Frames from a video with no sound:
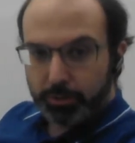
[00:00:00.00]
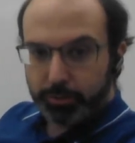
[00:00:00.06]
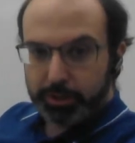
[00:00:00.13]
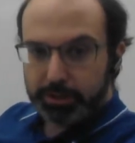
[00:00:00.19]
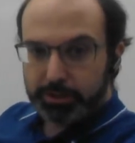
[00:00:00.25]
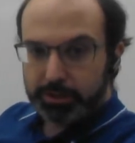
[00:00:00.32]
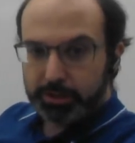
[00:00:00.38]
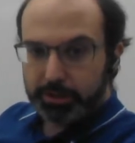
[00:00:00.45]

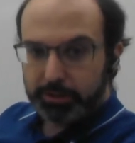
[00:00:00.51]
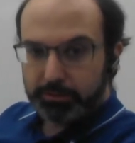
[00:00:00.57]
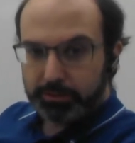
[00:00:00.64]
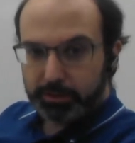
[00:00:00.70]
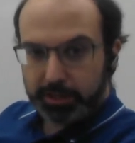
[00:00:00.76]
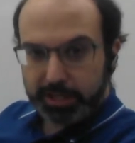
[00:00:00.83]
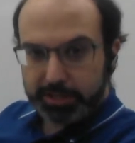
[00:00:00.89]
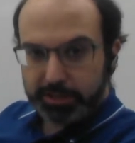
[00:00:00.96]
with the
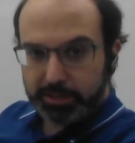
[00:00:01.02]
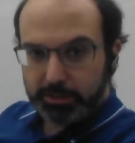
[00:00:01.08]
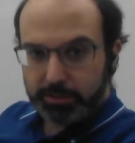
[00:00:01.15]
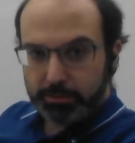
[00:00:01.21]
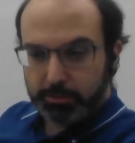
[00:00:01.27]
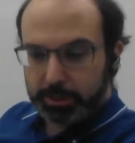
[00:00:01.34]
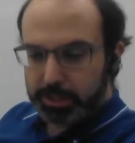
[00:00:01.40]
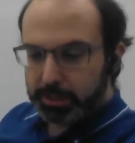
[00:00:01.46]
velocity
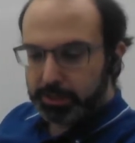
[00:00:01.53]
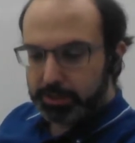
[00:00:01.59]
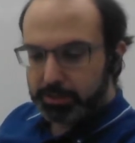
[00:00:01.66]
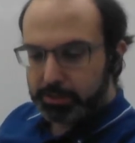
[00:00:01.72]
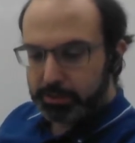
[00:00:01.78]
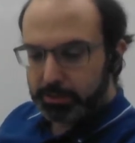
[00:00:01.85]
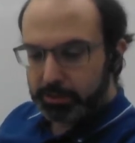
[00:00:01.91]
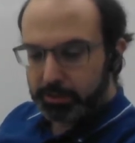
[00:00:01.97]

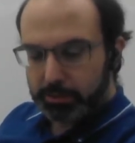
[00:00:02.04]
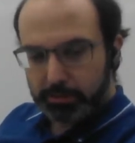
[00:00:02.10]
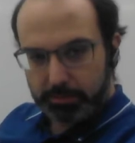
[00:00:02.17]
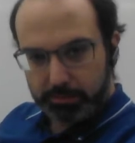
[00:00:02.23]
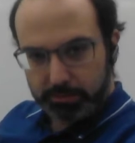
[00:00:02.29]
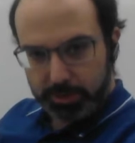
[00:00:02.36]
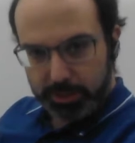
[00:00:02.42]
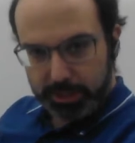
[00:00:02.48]
quiz
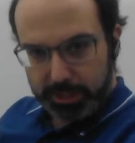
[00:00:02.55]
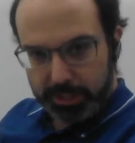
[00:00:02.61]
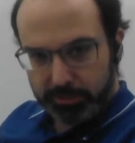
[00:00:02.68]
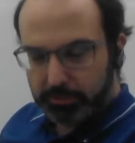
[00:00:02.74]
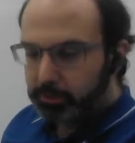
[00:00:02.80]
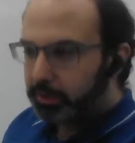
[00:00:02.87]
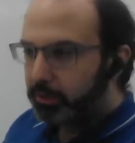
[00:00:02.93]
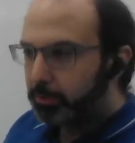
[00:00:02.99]
successful.